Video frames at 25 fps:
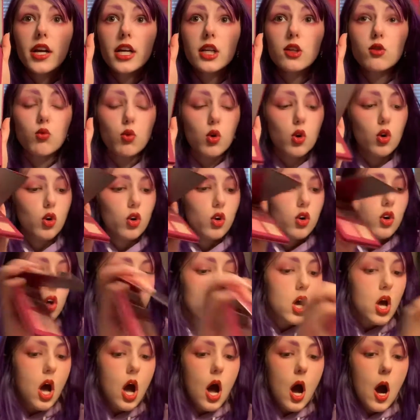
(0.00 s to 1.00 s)
and Roll.
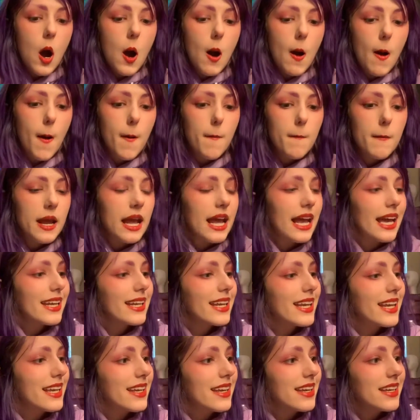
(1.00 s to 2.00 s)
And
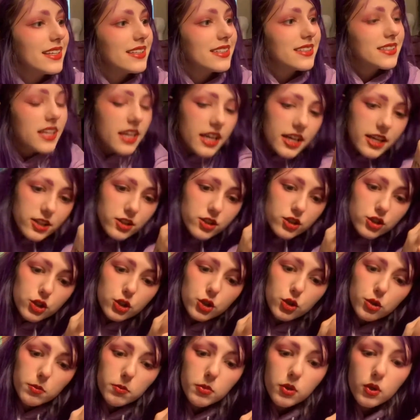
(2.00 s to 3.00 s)
it is a
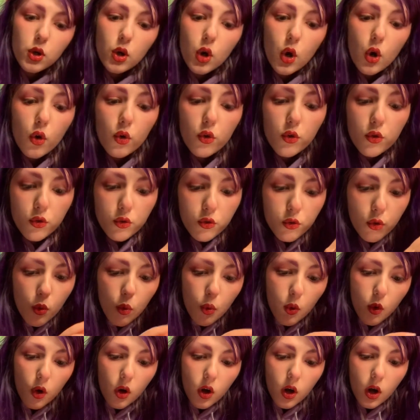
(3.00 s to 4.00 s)
dupe
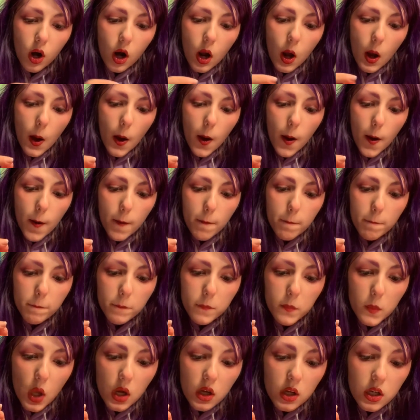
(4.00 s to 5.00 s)
for,
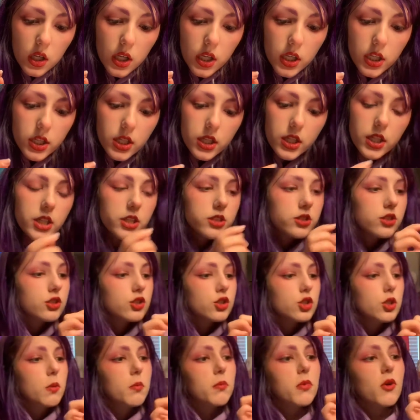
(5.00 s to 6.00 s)
it's a
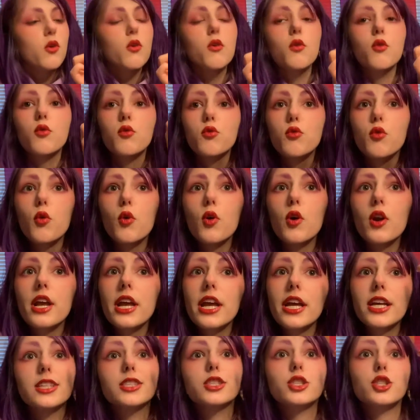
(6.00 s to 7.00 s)
dupe for
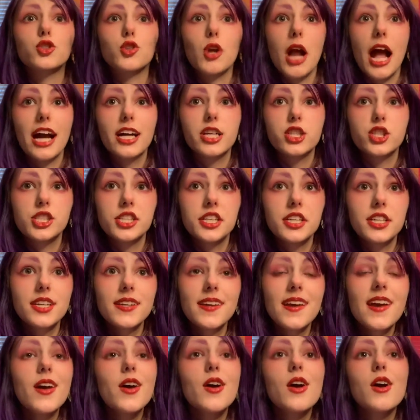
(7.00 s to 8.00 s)
Extraction
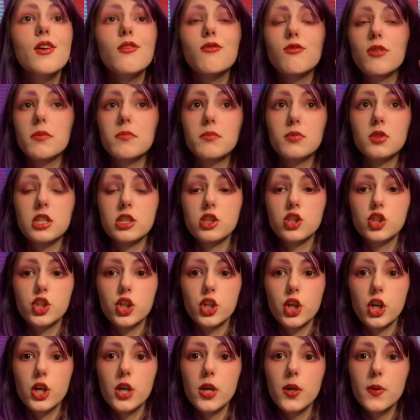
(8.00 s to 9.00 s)
from Blood
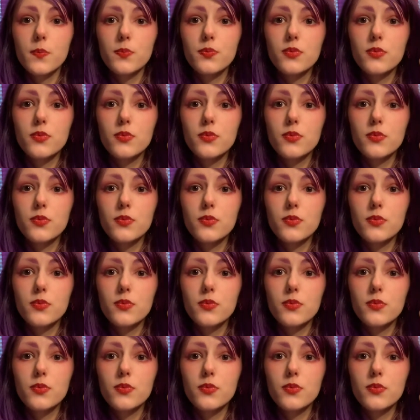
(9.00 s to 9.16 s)
Sugar.